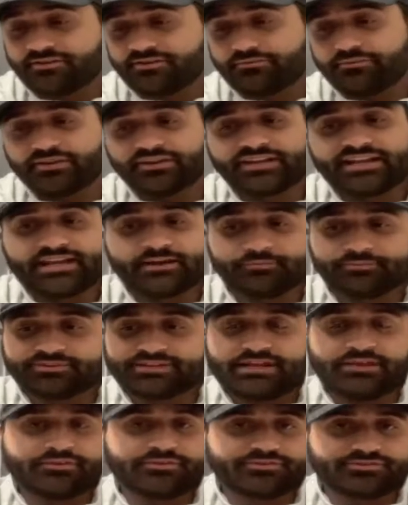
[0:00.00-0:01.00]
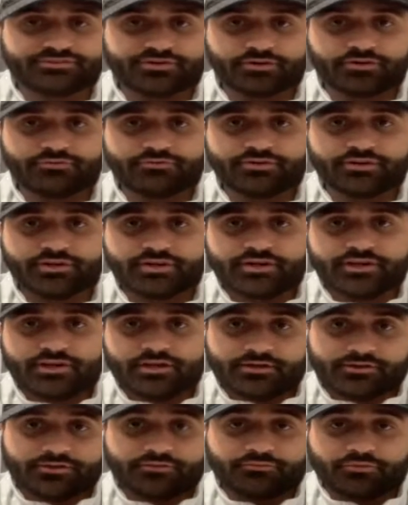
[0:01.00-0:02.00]
It really helps out the zone,
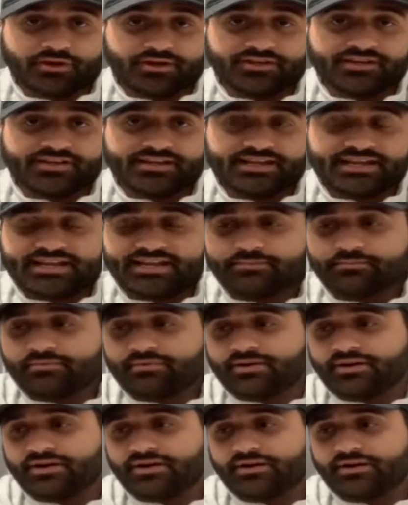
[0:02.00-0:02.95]
the running game.